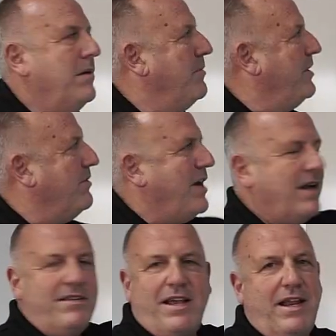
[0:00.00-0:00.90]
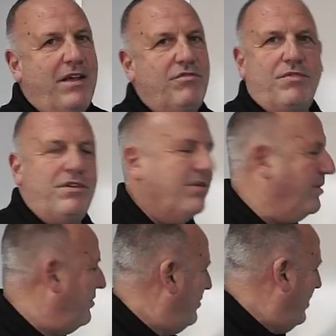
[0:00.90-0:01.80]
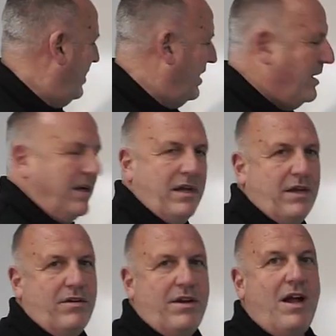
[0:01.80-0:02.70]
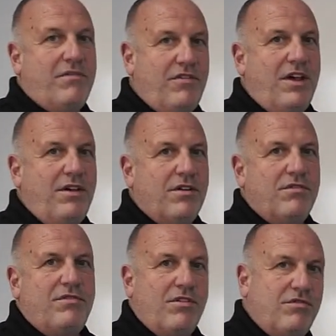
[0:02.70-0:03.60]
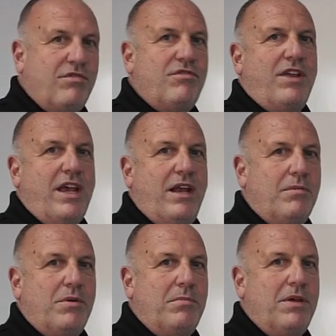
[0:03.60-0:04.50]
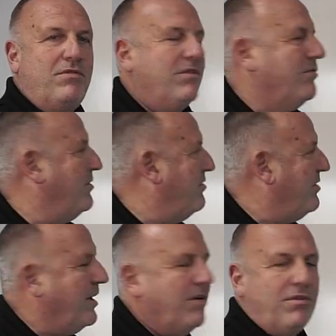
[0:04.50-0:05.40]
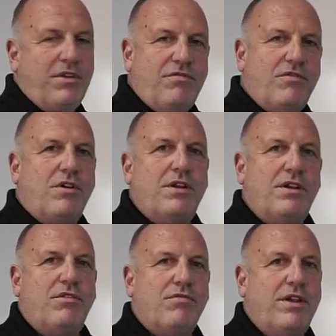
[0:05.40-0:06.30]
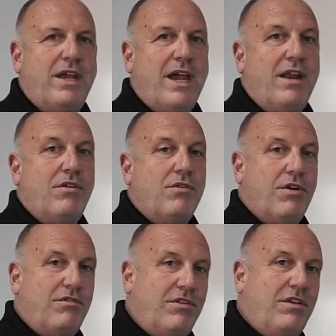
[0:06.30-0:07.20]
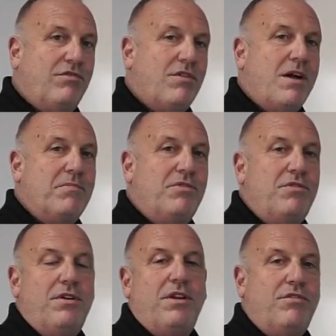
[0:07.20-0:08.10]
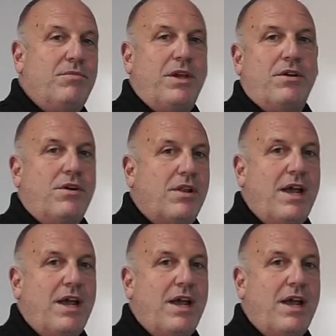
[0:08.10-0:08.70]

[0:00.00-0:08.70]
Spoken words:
But they're not 10x returns. And they're not failures, they're sustainable businesses. And they really fall into three categories, and these are opportunities we can all